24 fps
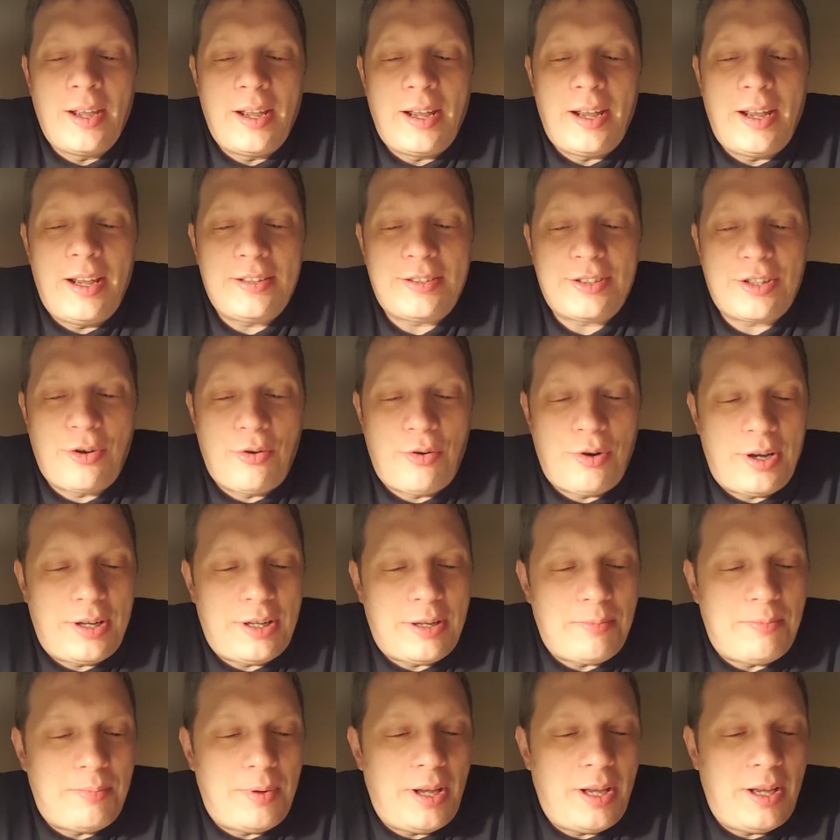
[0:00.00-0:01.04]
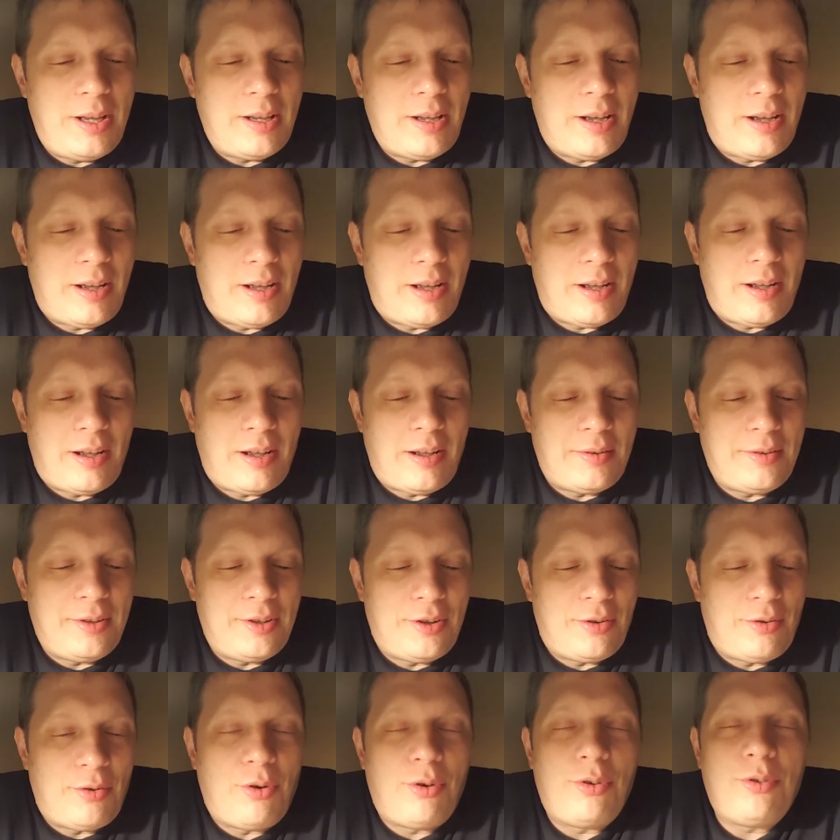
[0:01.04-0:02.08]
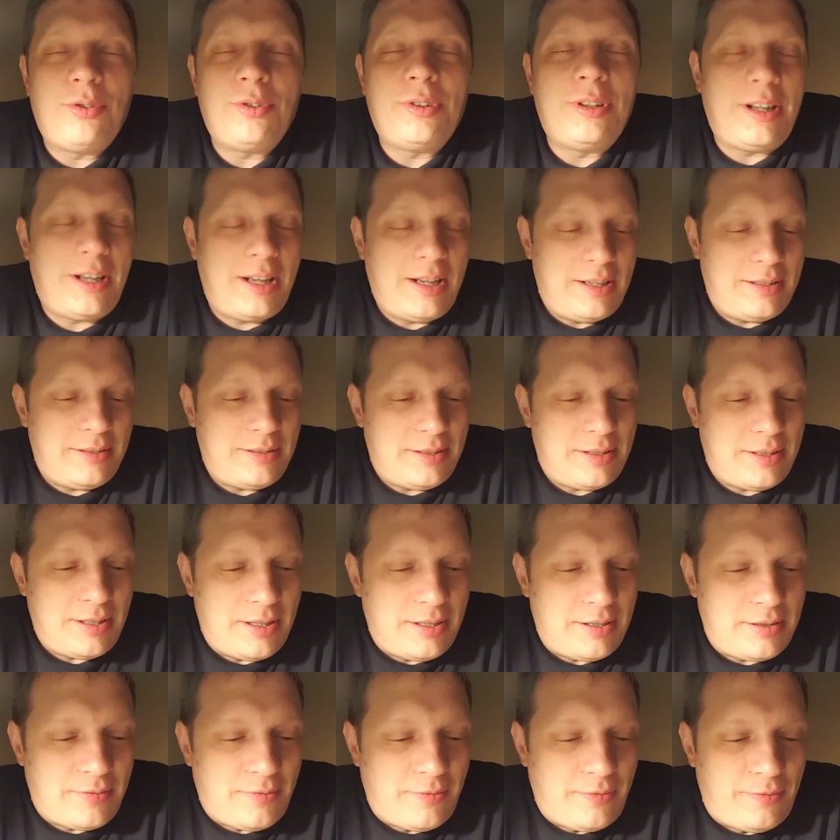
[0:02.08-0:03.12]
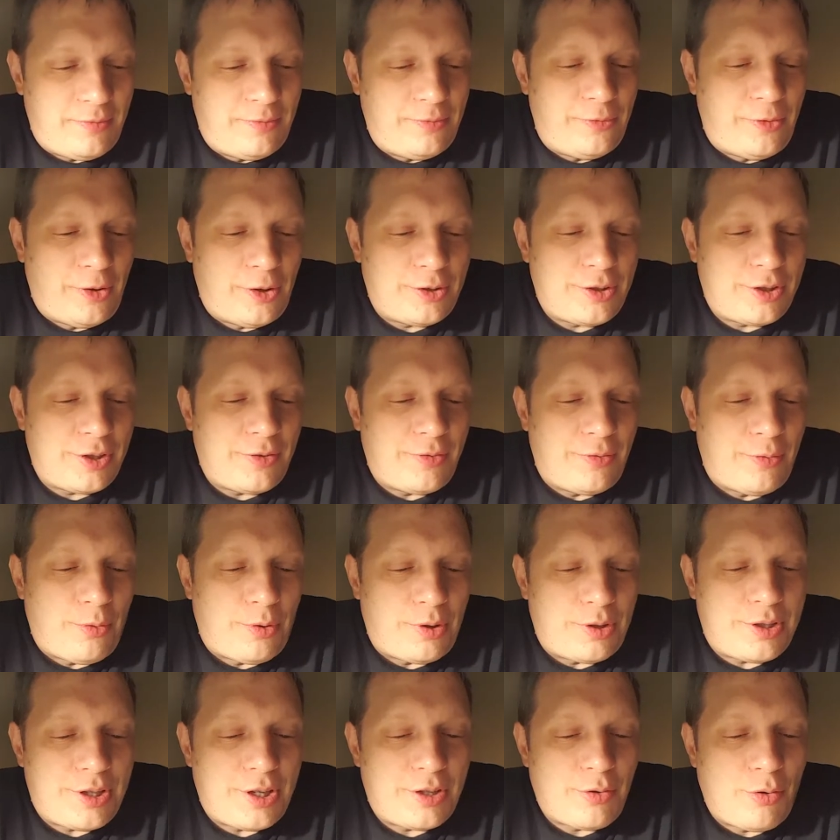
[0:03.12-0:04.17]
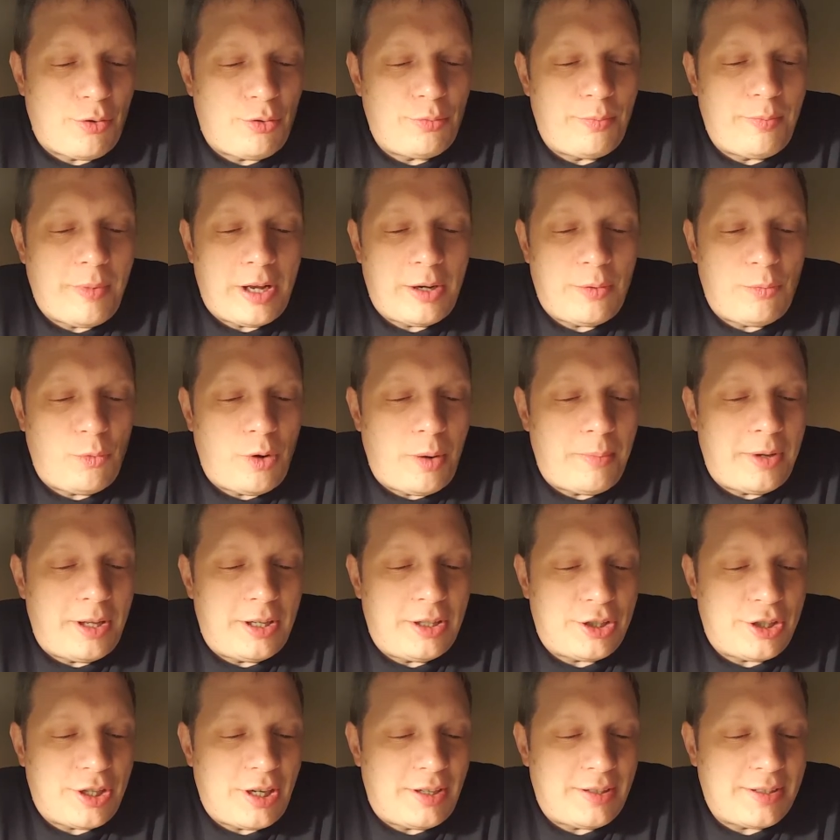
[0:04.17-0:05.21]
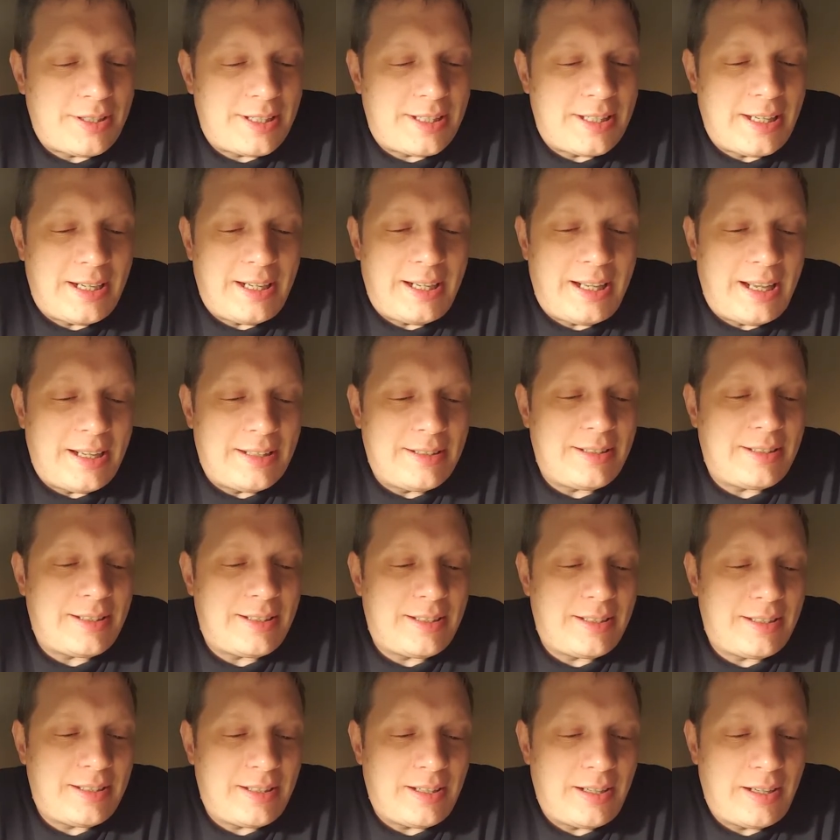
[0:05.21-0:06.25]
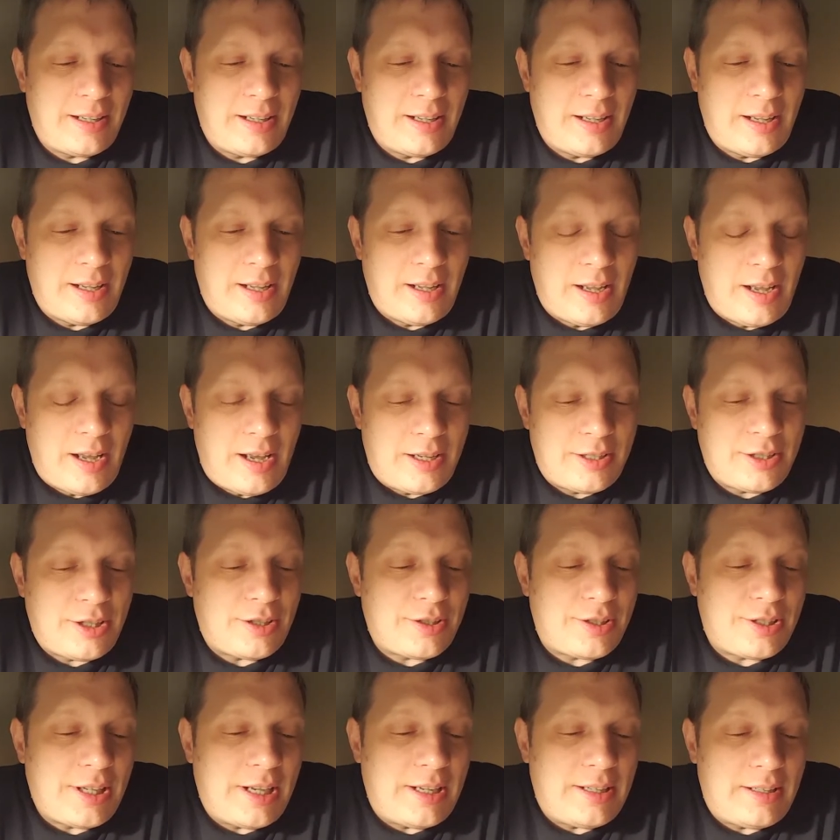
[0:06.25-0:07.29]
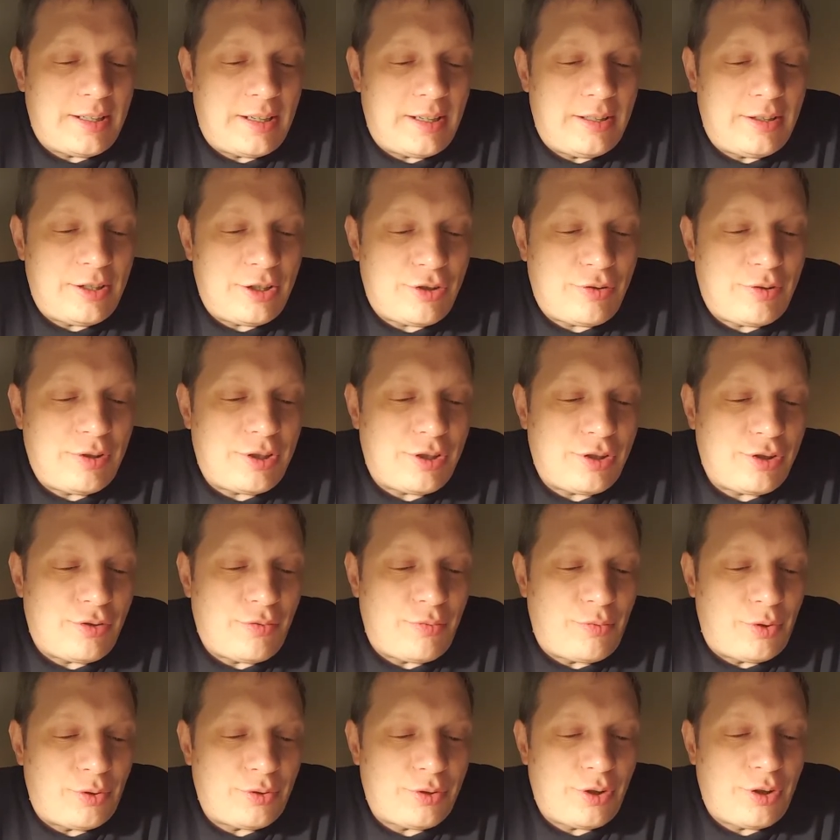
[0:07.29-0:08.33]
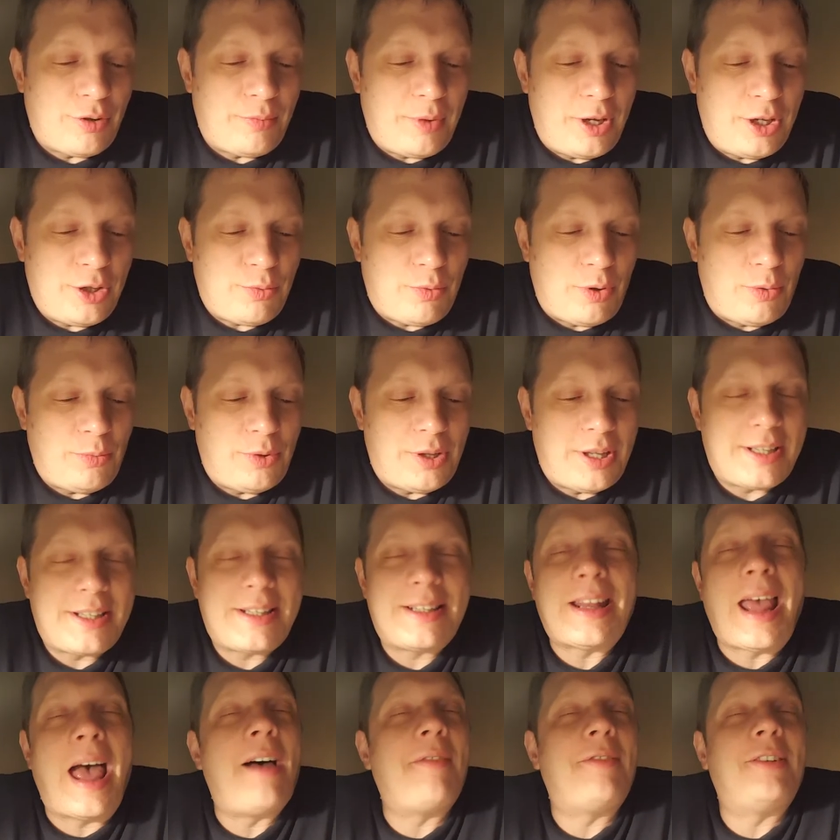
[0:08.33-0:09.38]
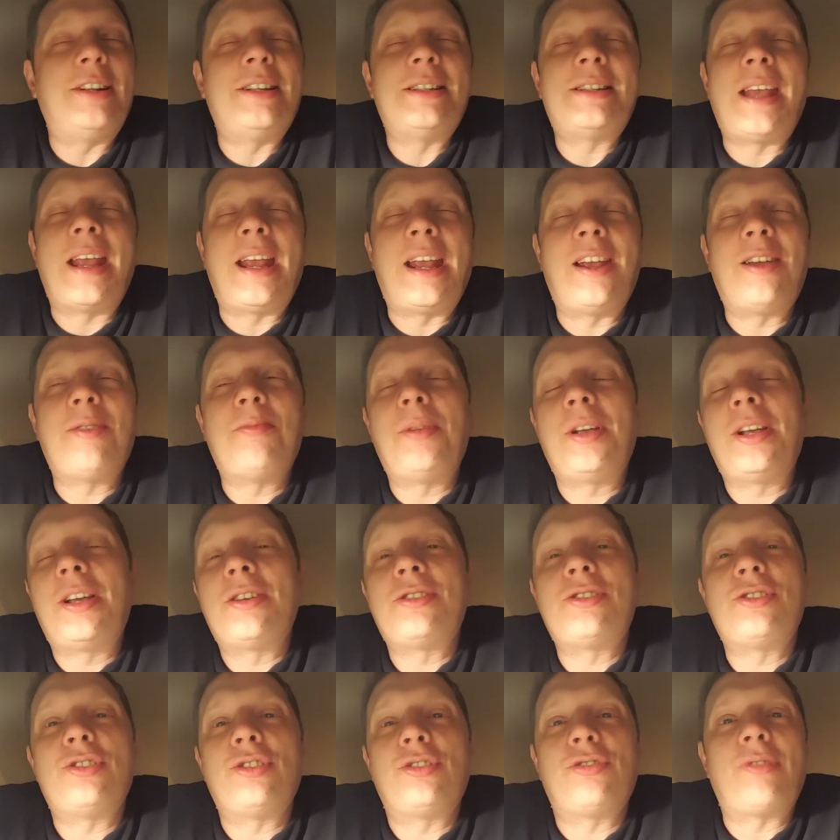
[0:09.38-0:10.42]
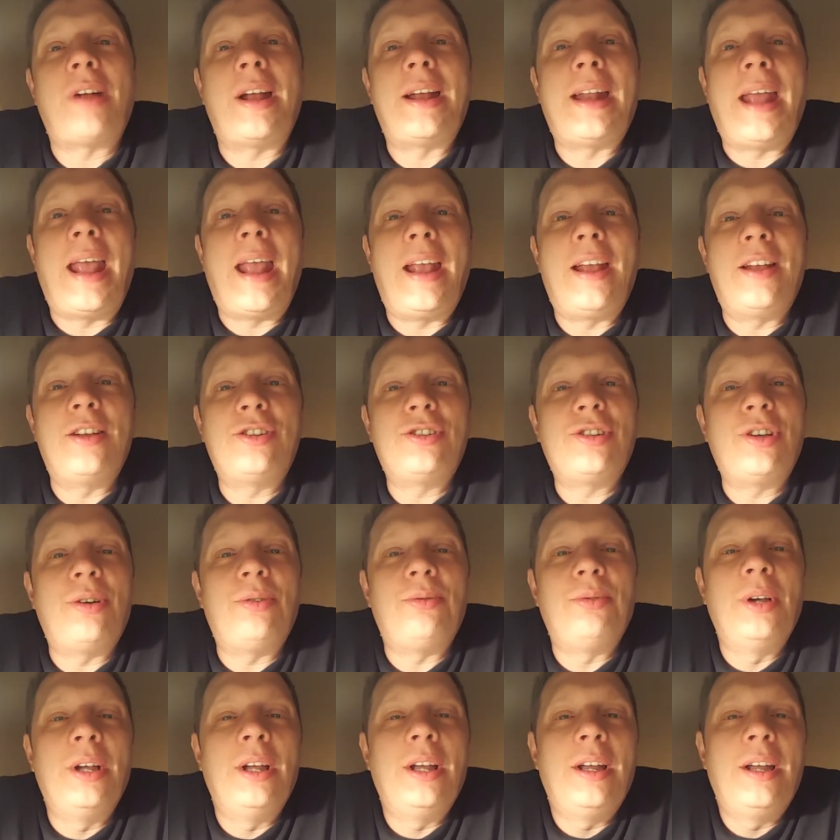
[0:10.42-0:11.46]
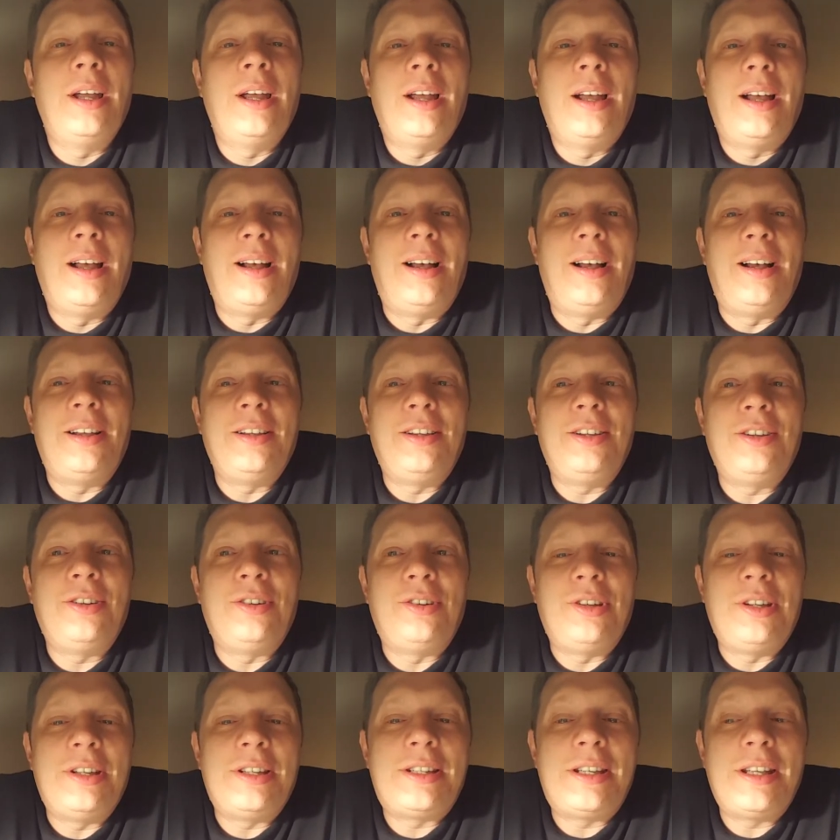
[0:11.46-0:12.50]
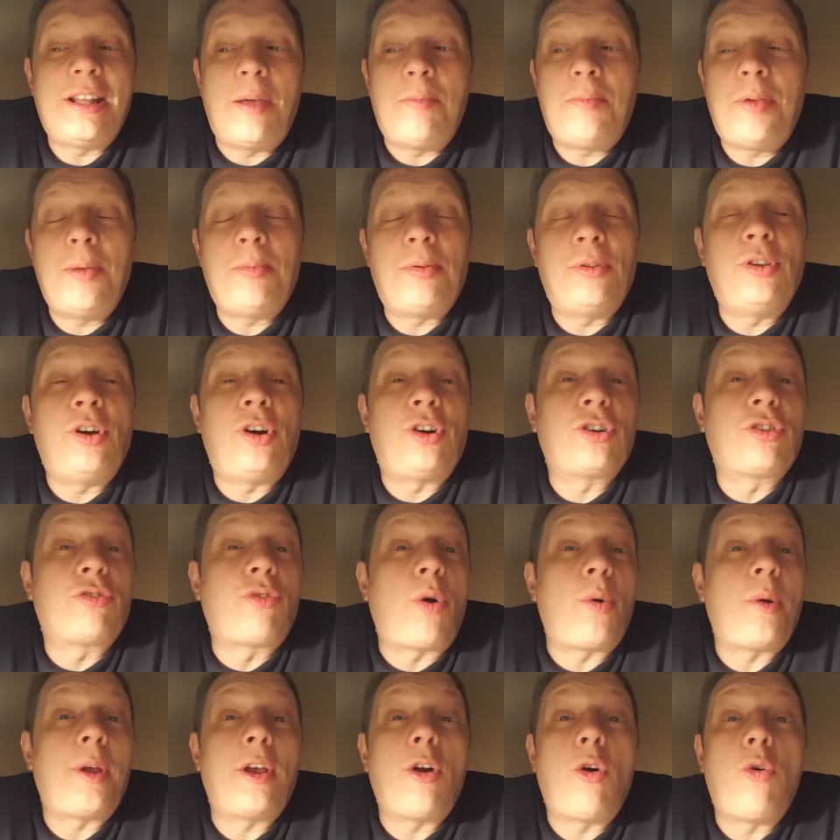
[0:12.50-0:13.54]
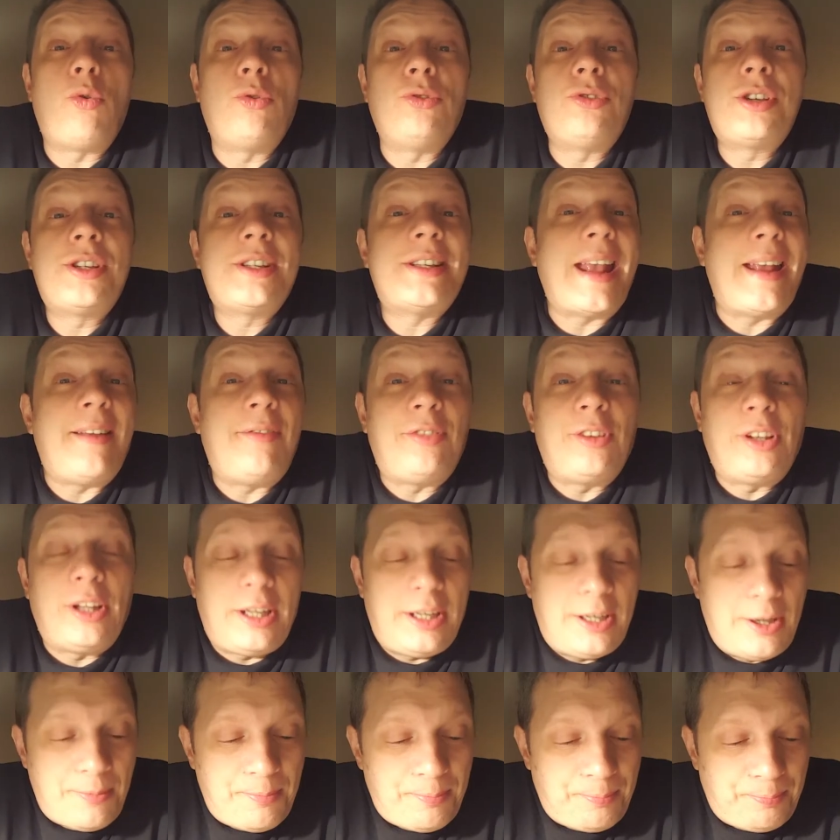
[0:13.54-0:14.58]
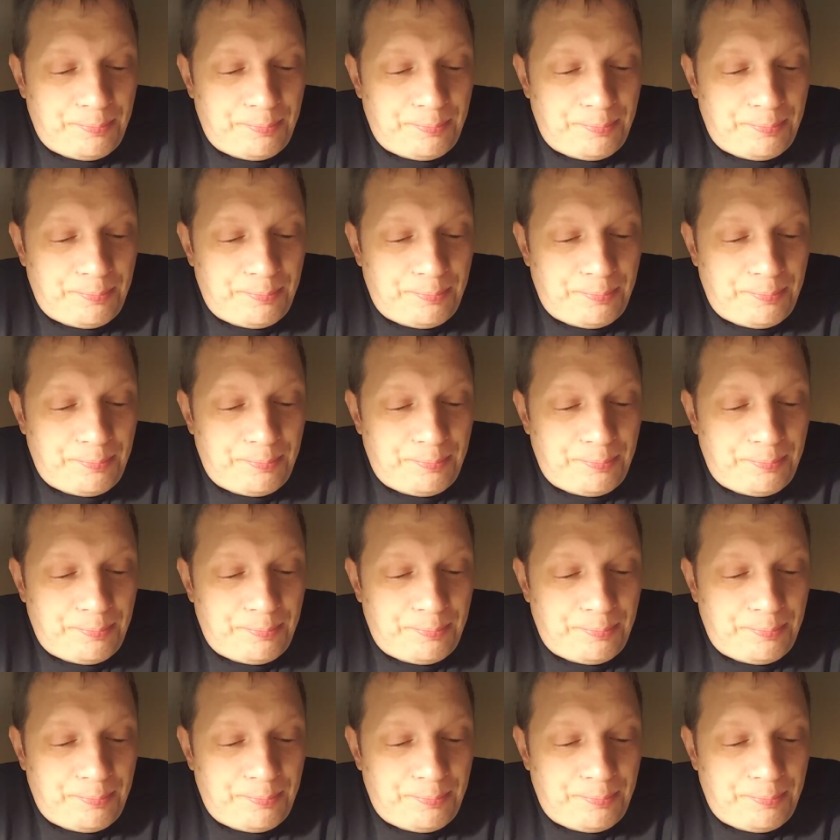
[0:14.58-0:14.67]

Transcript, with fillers: it's going to be uh, uh you know all it's it's verse 4 says old men and women shall sit against shall sit in the streets of jerusalem each one with a staff in his hand because of the great age so uh, uh you know you see that people are growing old safely